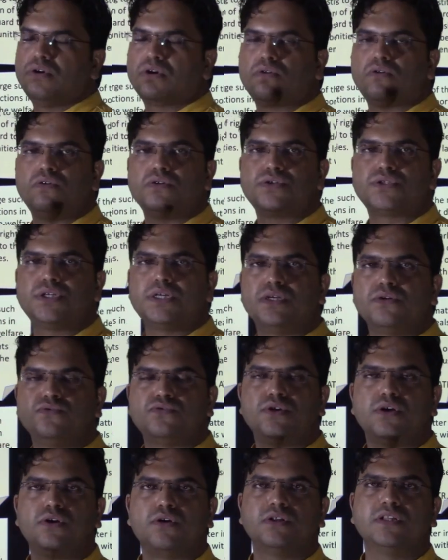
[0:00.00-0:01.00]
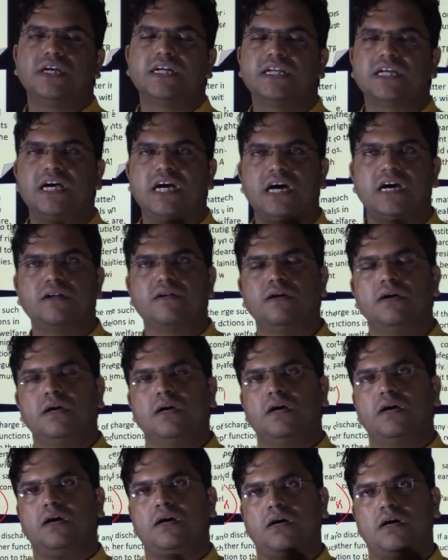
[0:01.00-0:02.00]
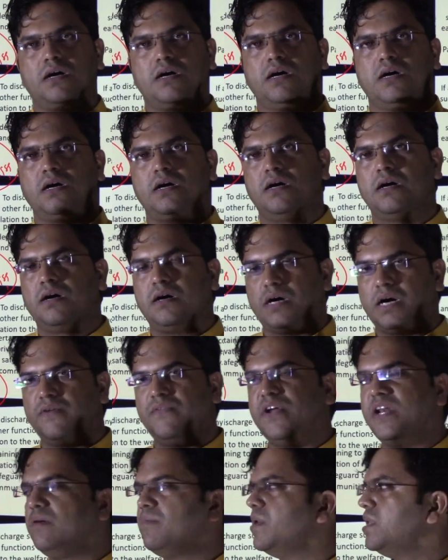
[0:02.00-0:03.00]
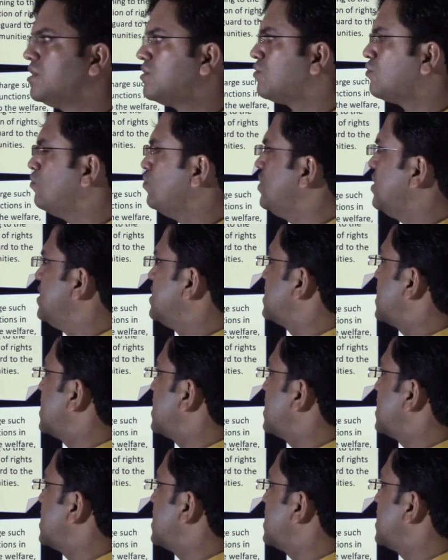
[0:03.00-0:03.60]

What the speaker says: constitution or that are available through these